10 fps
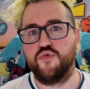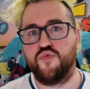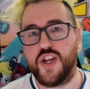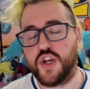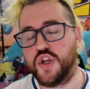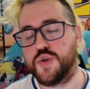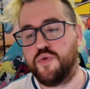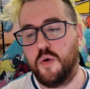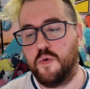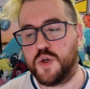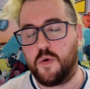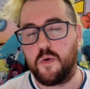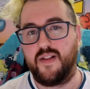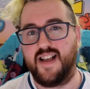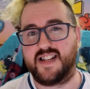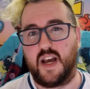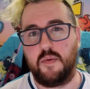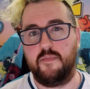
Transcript: Regionals promo we spoke about last time.